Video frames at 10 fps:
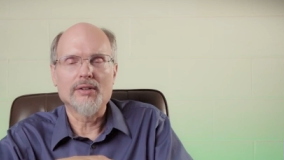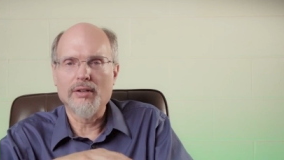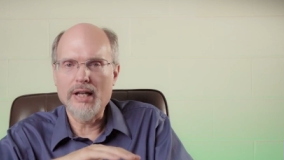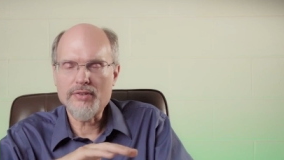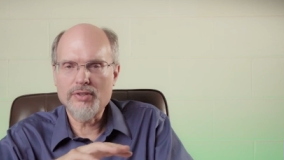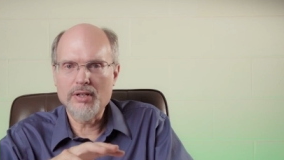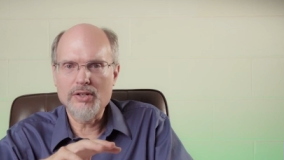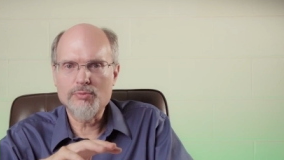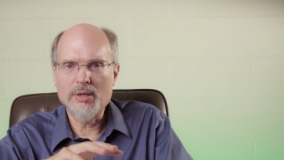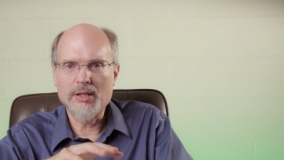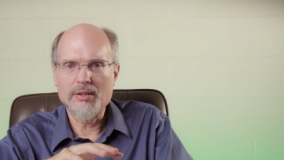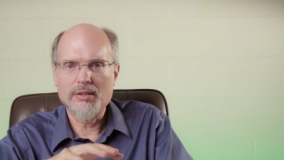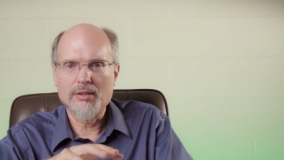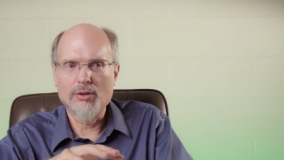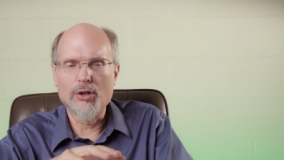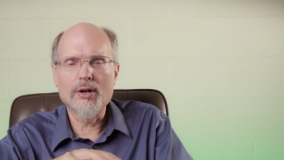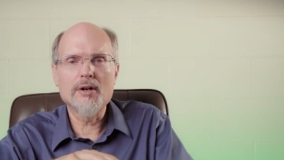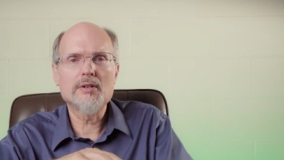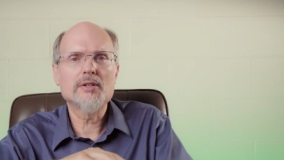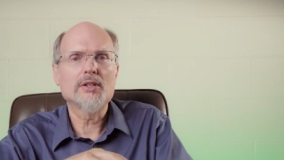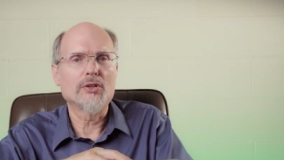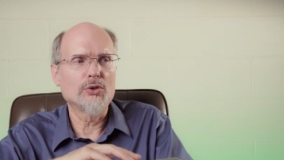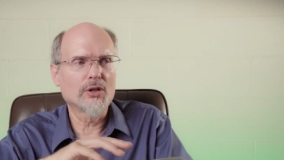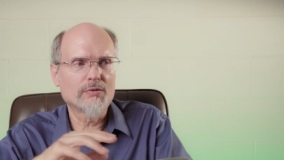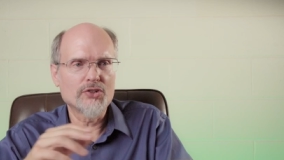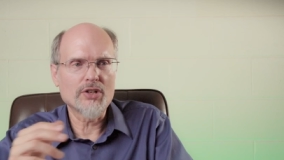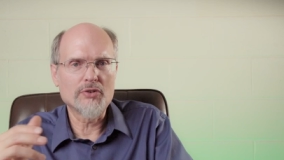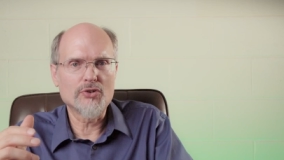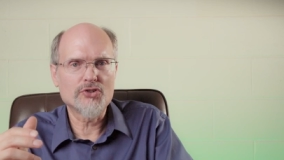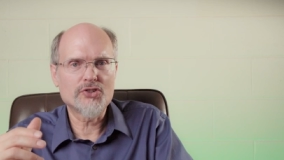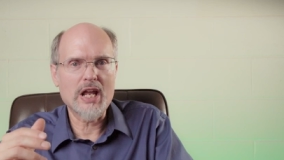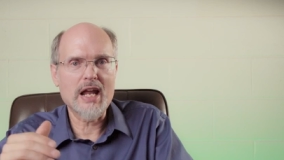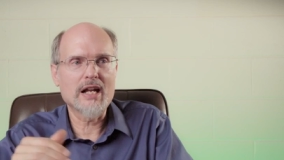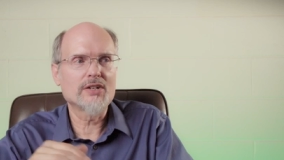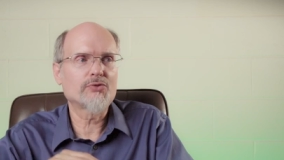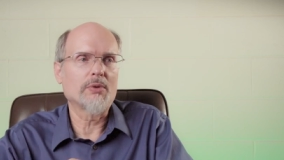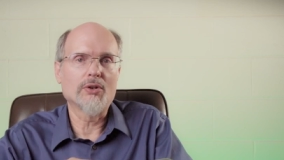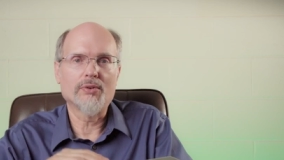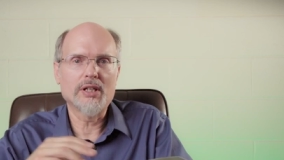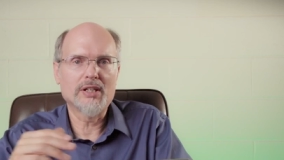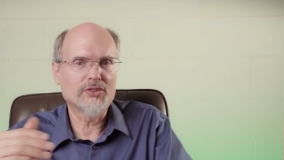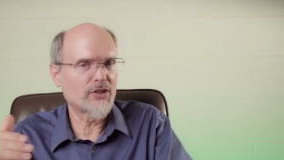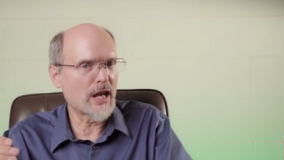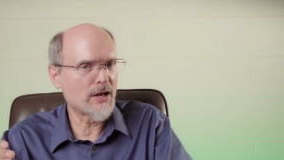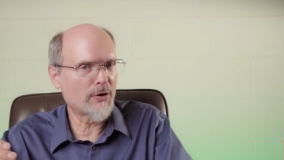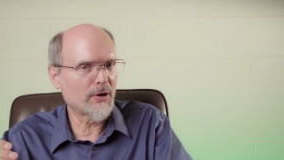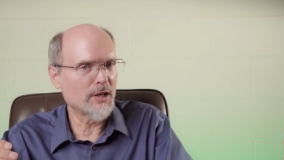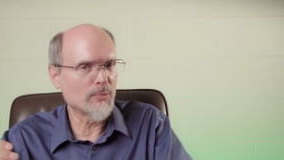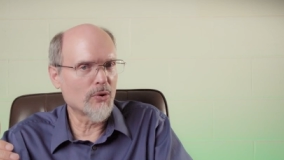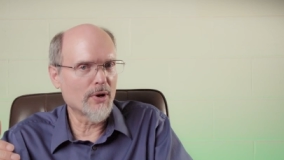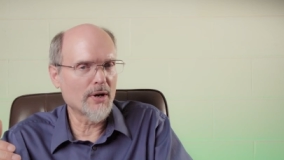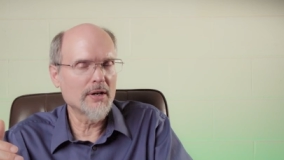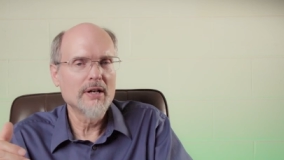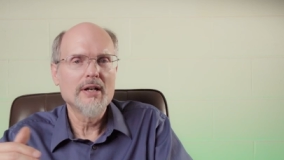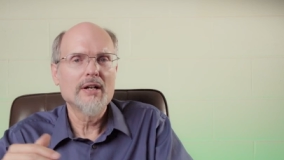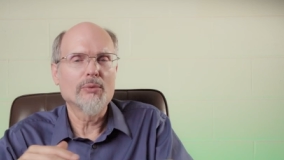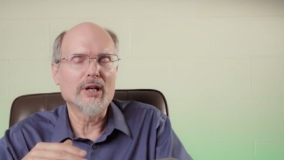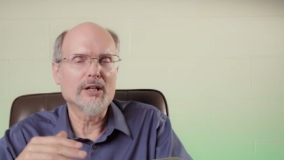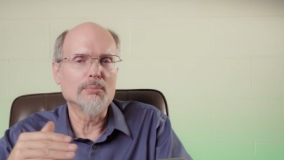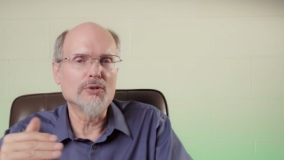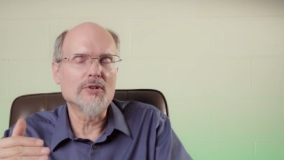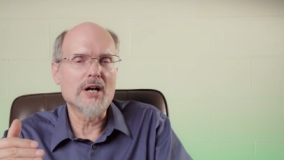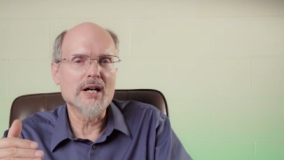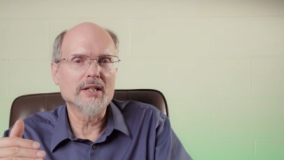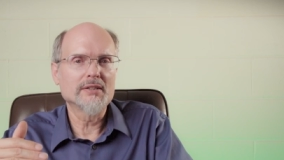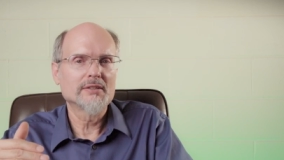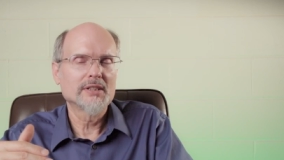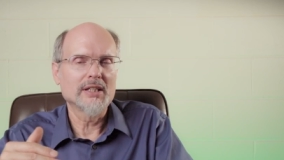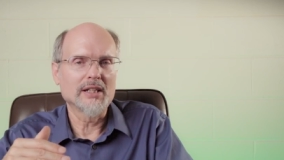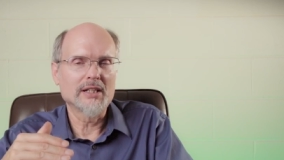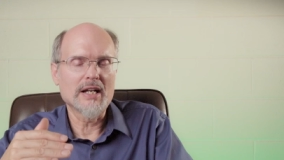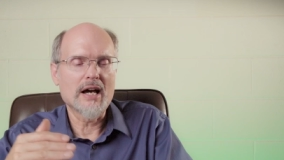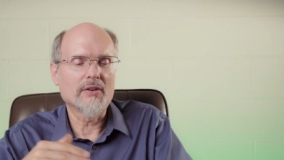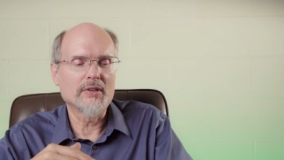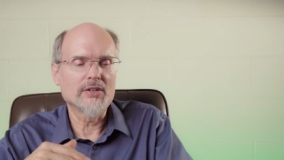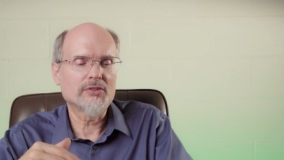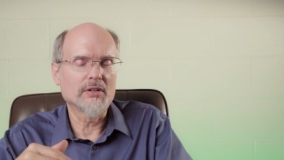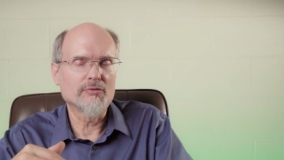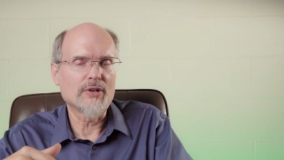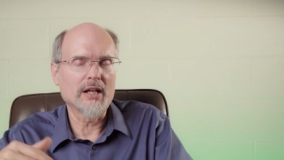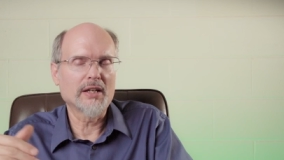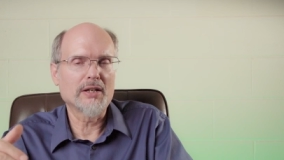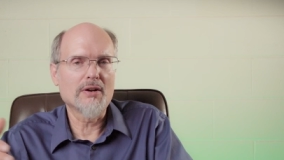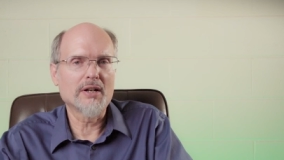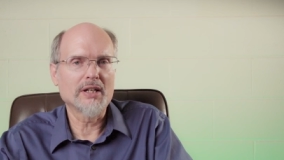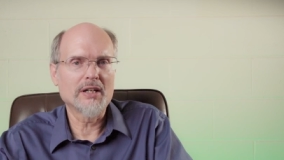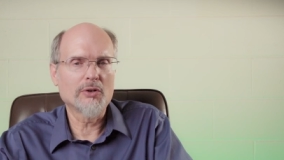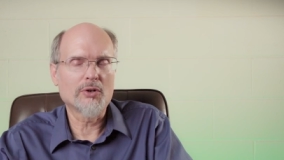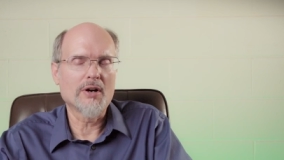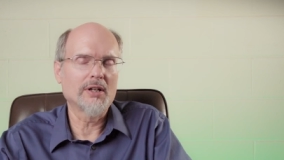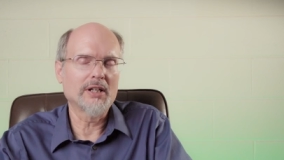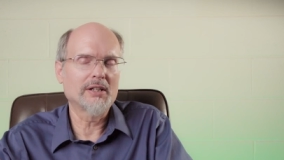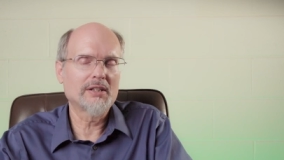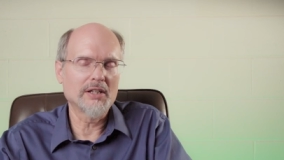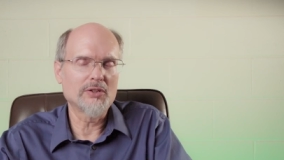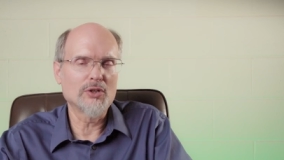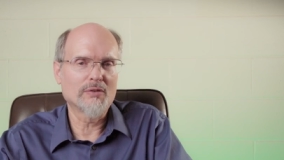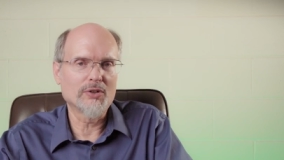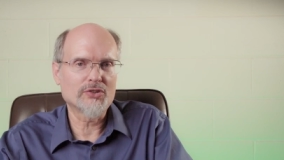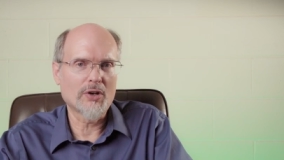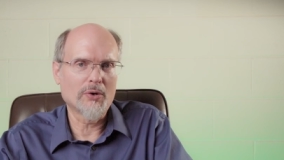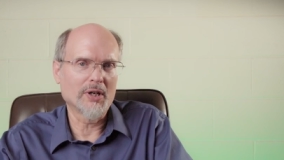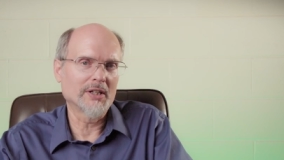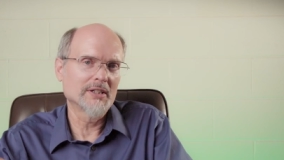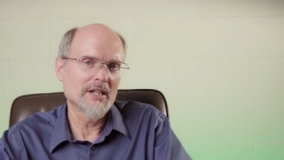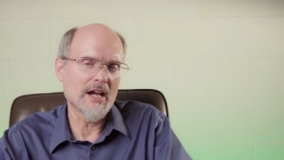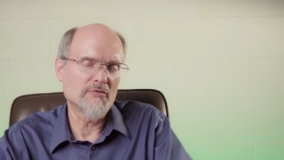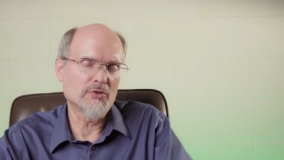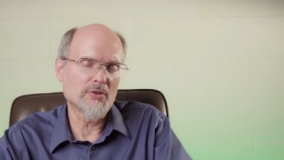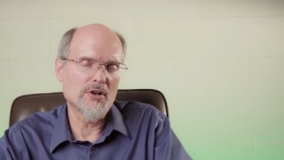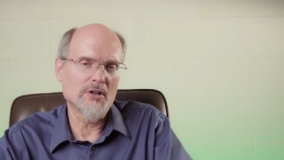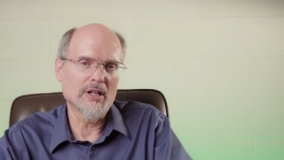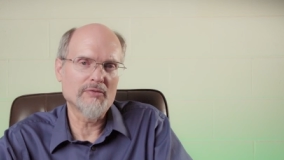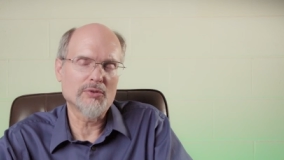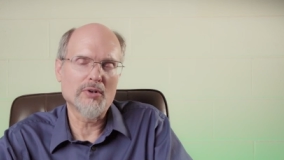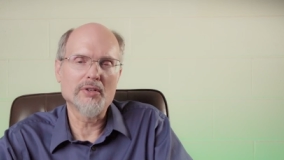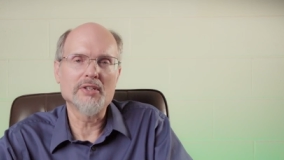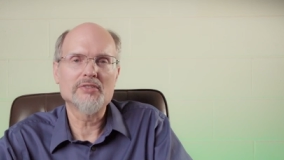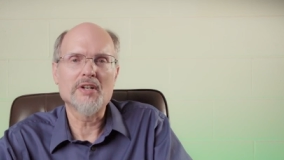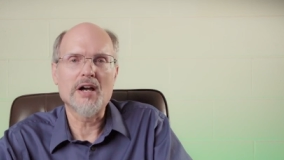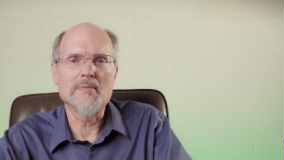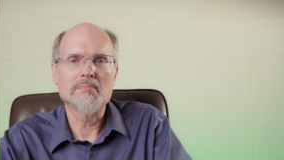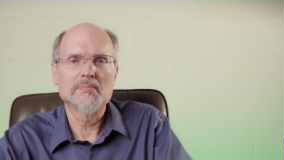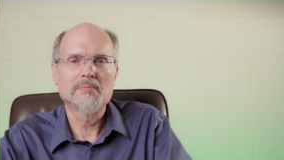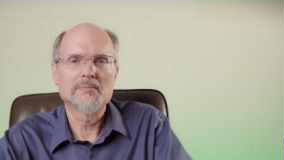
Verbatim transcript: The lesson has been learned, the universe understands, we don't need to stay here anymore, we can move on and get out of this and finally get on to kindergarten, get the universe going after all this time.